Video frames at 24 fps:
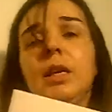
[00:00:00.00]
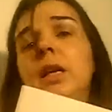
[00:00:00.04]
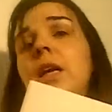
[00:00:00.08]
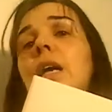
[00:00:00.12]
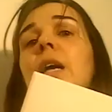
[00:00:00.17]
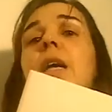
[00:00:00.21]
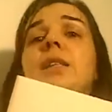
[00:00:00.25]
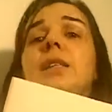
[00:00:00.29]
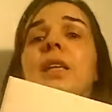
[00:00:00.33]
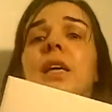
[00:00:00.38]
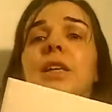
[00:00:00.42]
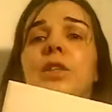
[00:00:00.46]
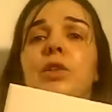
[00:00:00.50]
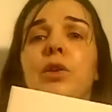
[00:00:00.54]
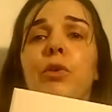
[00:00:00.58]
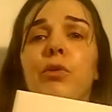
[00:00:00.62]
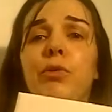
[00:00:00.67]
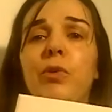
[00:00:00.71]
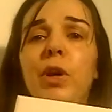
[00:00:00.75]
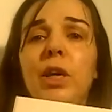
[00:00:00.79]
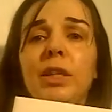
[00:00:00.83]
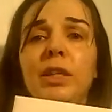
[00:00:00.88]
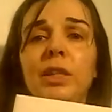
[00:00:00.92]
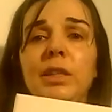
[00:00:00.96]
and then your
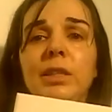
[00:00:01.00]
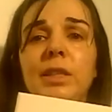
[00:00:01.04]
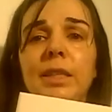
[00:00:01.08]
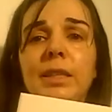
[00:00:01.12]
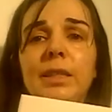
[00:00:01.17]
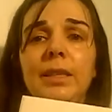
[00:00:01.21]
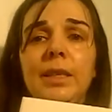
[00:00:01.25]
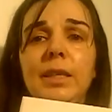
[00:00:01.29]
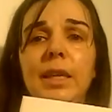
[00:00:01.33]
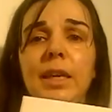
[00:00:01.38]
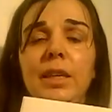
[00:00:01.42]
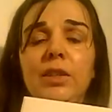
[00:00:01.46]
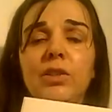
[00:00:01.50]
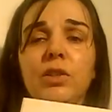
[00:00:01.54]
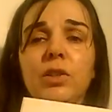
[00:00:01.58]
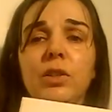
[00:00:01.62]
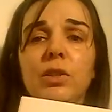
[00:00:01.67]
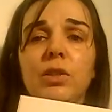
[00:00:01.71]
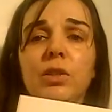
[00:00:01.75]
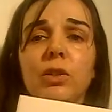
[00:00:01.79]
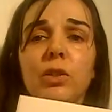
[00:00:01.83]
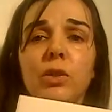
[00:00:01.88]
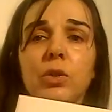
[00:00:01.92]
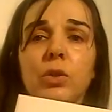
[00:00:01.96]
final
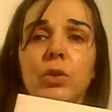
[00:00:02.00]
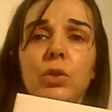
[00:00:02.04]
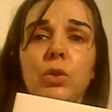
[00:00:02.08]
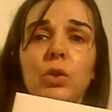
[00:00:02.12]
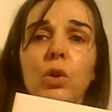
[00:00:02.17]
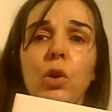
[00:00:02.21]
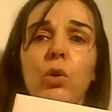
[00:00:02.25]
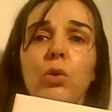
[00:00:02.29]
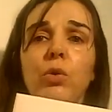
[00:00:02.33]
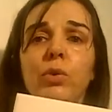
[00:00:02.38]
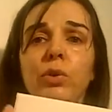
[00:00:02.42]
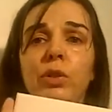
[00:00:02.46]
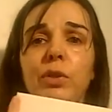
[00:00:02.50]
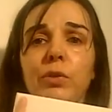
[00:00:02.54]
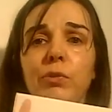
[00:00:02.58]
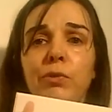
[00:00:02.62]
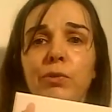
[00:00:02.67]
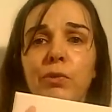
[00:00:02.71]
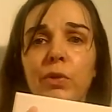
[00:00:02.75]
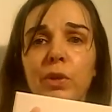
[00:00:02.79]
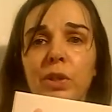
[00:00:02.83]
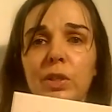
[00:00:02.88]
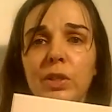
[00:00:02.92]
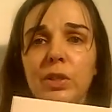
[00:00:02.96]
destination. So the
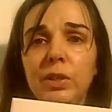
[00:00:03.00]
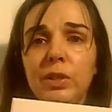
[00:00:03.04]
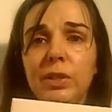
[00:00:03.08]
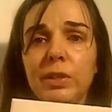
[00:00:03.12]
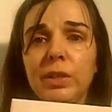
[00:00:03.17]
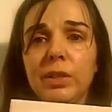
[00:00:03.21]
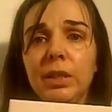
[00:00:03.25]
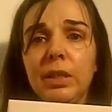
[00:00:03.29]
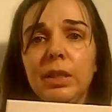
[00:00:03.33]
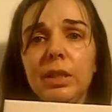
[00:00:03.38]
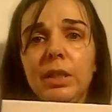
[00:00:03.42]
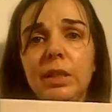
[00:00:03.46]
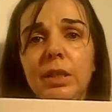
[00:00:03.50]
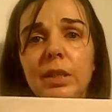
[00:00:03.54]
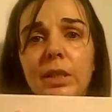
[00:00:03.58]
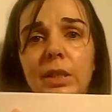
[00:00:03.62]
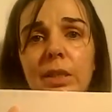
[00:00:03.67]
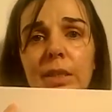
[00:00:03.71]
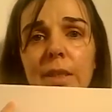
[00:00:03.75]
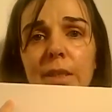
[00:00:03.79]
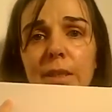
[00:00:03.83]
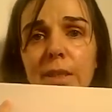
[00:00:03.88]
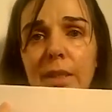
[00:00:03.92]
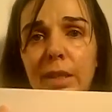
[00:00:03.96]
first
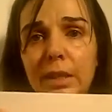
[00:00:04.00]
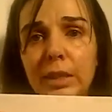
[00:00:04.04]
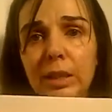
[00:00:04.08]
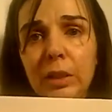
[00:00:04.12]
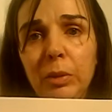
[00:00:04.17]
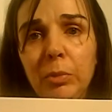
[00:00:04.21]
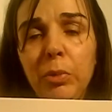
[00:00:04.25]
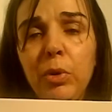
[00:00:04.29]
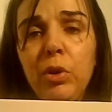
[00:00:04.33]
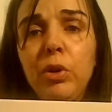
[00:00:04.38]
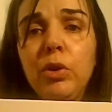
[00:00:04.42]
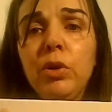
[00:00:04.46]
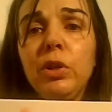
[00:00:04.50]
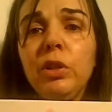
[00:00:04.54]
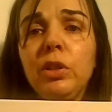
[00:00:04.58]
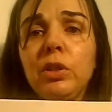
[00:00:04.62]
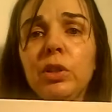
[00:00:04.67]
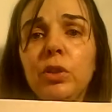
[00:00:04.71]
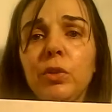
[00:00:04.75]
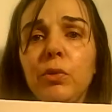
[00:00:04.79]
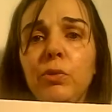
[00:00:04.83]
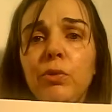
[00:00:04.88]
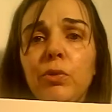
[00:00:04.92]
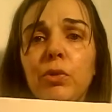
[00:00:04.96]
starting point,
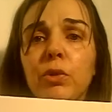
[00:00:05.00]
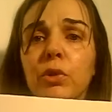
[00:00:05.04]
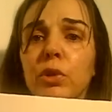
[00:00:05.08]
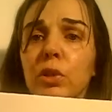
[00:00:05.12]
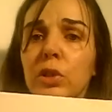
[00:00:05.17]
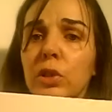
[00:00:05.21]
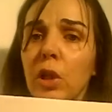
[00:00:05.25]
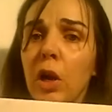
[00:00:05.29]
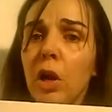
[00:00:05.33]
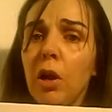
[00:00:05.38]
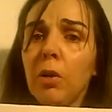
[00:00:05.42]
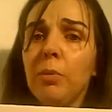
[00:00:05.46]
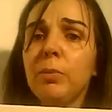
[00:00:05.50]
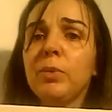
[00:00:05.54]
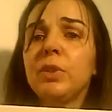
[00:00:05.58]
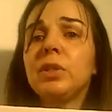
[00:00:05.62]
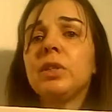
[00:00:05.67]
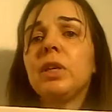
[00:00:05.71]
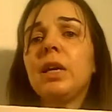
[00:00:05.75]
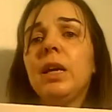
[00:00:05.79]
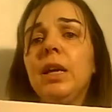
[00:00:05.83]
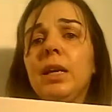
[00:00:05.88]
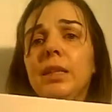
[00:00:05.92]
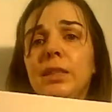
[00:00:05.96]
the 4
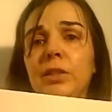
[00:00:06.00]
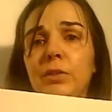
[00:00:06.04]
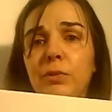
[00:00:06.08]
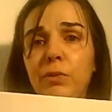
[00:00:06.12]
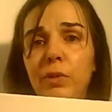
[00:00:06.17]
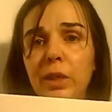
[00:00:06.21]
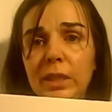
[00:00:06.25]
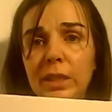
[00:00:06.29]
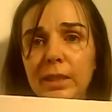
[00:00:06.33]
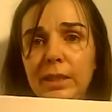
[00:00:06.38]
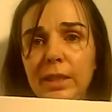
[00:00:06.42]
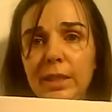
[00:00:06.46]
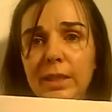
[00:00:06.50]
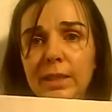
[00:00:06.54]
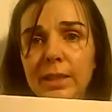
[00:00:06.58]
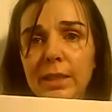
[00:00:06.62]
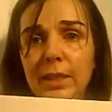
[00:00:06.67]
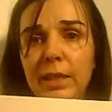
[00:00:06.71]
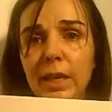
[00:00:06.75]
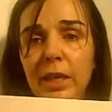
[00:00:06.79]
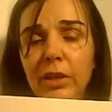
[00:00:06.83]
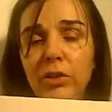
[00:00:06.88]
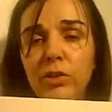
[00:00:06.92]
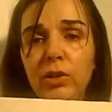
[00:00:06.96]
stops, and the final
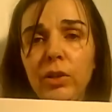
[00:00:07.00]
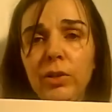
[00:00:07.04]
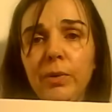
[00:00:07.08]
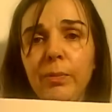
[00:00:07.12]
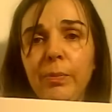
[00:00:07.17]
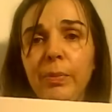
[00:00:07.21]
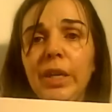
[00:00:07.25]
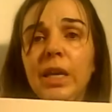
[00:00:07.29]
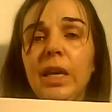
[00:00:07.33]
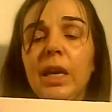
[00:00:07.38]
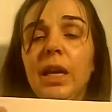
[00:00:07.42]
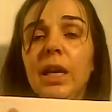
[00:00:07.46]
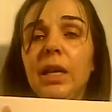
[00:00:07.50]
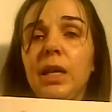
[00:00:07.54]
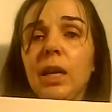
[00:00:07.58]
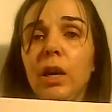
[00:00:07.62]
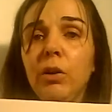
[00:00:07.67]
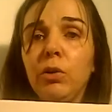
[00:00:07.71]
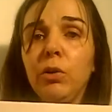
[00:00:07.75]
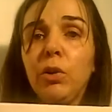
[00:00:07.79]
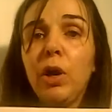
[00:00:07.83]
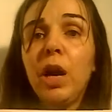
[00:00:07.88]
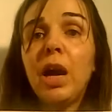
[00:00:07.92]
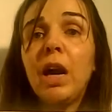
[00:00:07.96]
destination. And
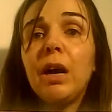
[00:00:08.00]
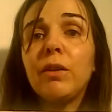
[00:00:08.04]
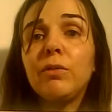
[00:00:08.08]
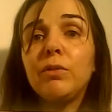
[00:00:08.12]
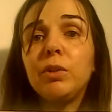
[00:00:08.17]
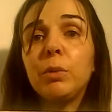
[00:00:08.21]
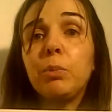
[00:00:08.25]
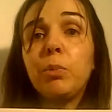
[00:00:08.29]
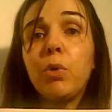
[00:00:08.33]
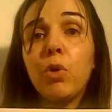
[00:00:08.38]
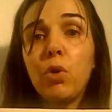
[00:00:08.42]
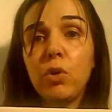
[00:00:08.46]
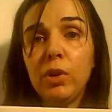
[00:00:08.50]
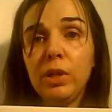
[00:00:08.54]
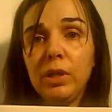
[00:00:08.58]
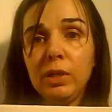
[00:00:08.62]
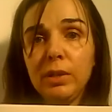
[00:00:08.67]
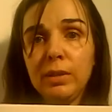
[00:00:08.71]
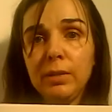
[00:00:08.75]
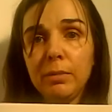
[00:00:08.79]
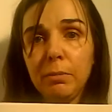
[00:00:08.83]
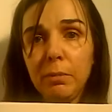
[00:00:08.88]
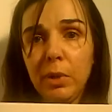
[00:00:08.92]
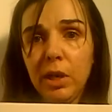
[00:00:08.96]
now you have the
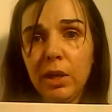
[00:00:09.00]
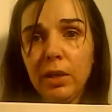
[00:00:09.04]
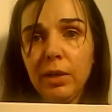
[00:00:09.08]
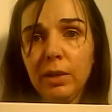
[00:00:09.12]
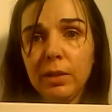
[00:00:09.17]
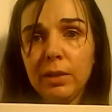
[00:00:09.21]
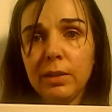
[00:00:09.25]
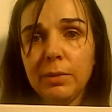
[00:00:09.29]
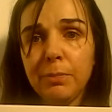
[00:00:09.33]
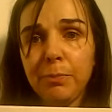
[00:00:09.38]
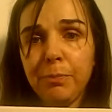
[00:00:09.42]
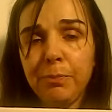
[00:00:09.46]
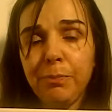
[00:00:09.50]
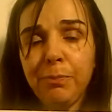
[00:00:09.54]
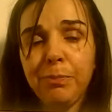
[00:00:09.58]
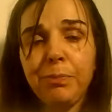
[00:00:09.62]
points marked,